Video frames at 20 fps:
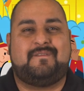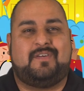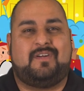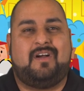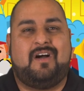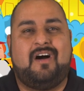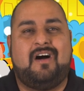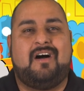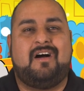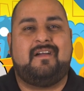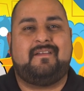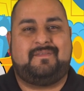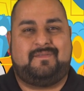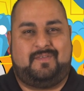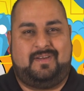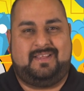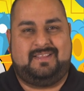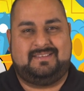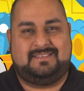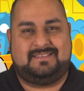for our
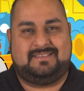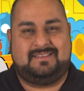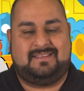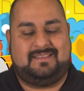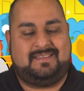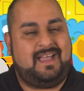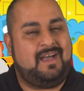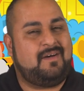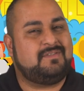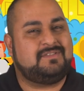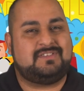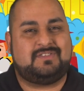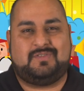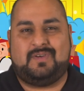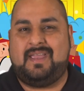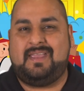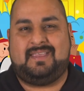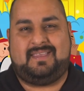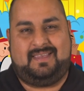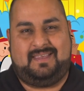friends. That was
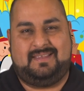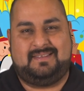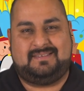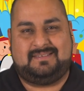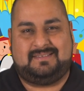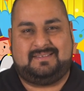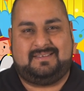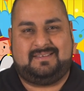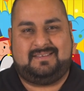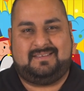great, kids.